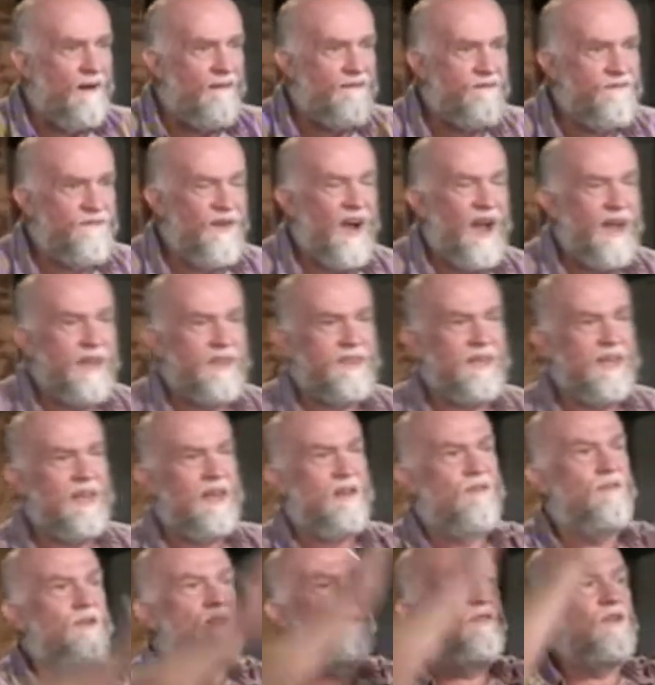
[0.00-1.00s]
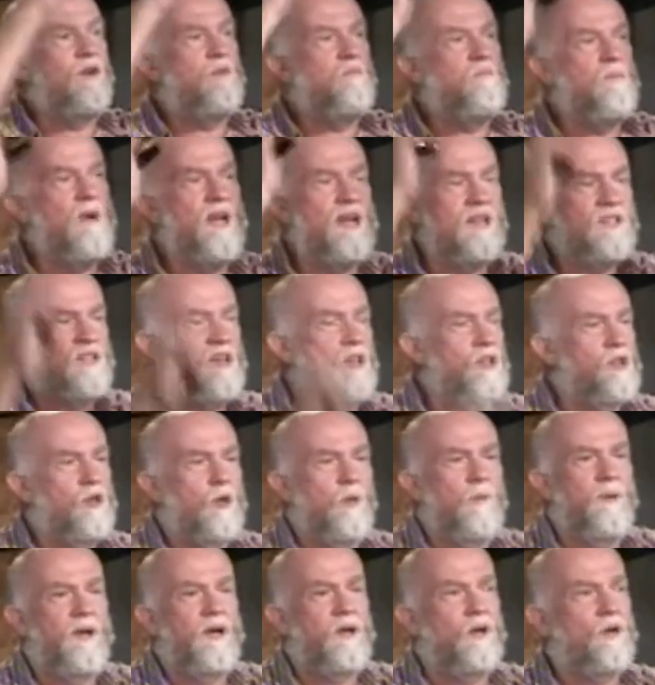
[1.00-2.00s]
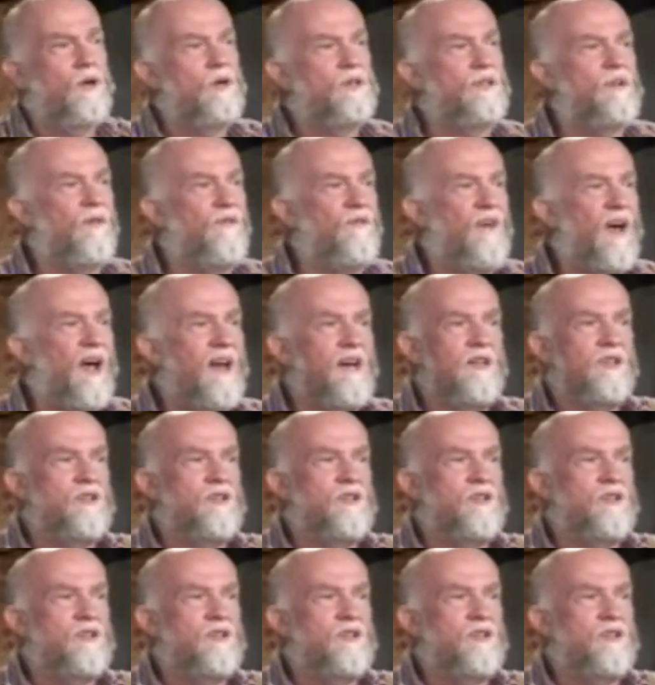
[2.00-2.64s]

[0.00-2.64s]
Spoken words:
faith, even if it means that you'll be crucified,